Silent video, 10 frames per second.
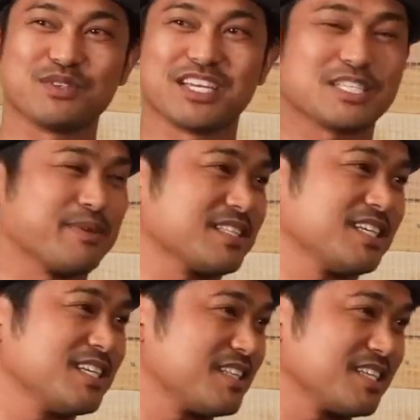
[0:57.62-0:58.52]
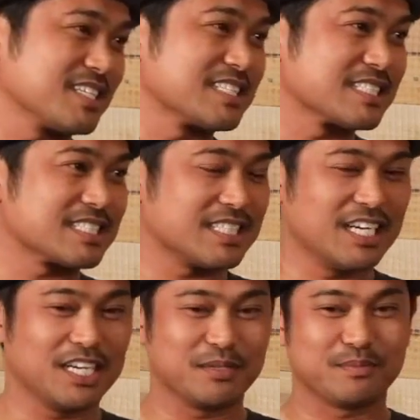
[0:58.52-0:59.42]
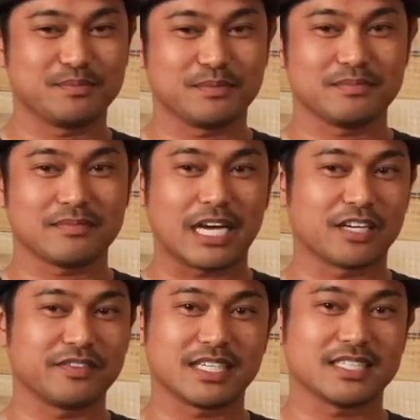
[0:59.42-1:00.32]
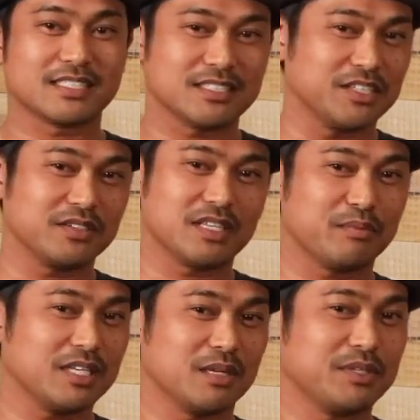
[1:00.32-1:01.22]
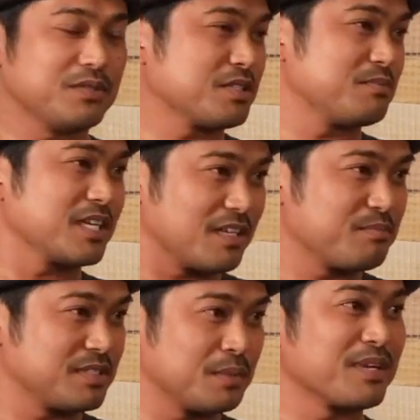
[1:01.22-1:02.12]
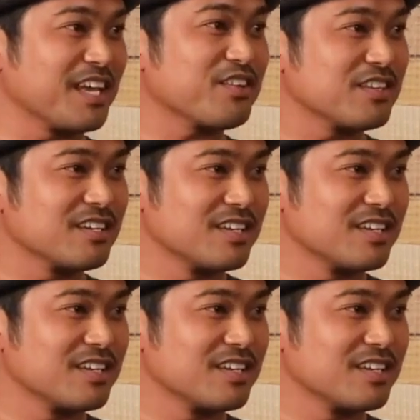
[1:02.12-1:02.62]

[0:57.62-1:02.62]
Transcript: I wasn't really expecting anything out of it. I just, you know, let me do something to get put something together.